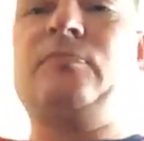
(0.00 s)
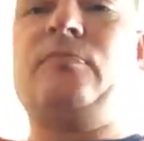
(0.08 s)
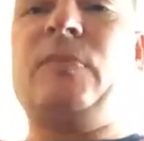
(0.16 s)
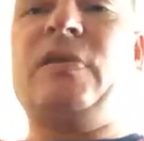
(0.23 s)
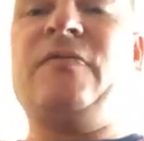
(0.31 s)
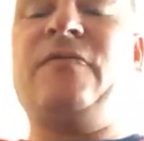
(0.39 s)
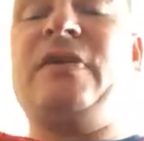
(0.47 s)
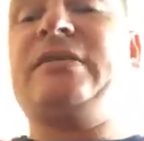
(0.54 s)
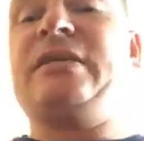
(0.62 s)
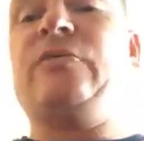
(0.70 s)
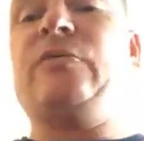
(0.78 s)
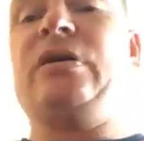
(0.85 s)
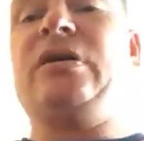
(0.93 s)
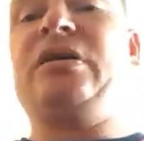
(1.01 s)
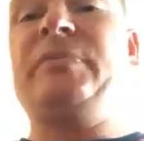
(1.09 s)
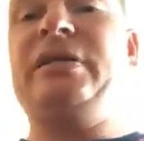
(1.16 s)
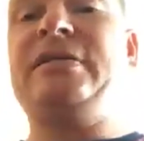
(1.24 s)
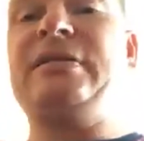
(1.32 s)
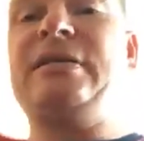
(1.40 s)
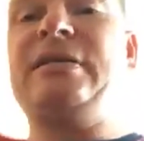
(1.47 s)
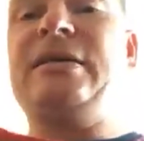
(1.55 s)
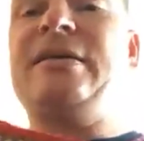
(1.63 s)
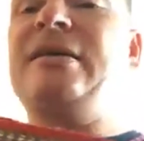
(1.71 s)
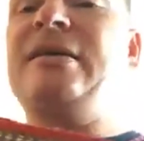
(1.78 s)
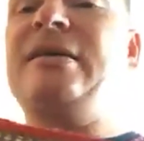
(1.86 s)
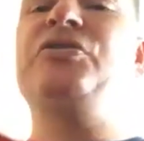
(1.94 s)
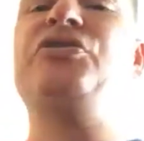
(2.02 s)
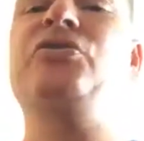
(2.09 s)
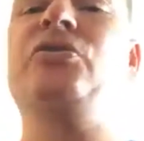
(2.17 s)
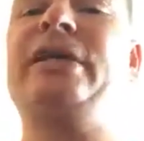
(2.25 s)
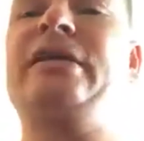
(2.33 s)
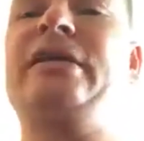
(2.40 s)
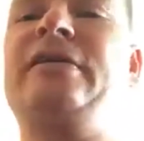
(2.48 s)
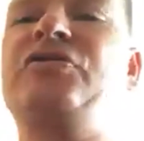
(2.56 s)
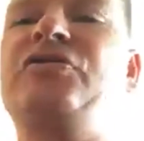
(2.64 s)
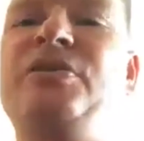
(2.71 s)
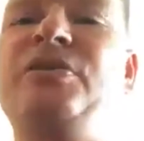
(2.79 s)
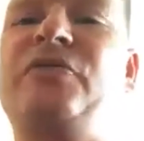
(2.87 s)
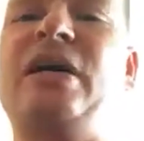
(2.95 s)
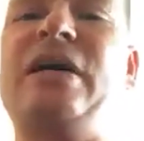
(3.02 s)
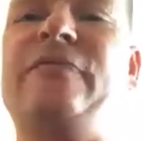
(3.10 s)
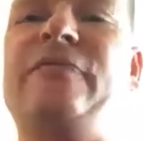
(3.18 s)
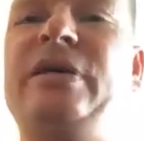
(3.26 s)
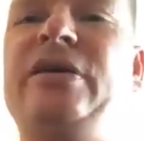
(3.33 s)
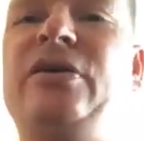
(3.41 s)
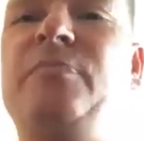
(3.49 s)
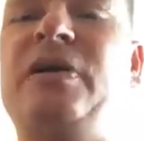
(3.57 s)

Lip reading: In fact, I welcome it. Thank you, Juliana, so much for having me here.